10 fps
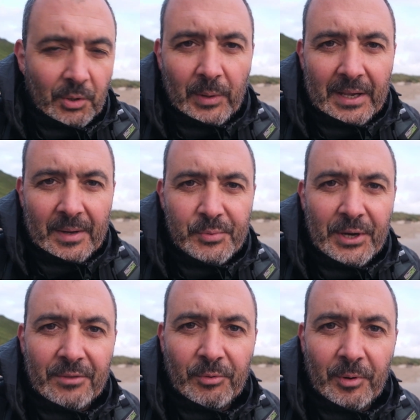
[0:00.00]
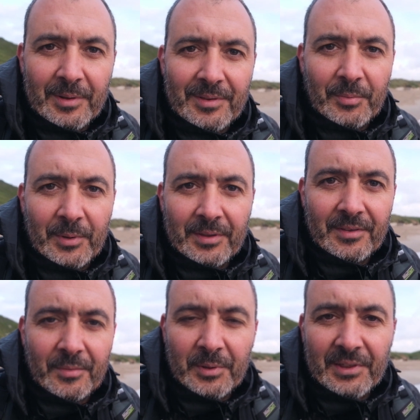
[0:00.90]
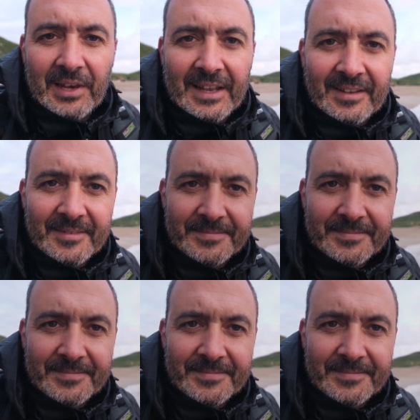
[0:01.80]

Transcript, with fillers: we get a breakthrough with the light.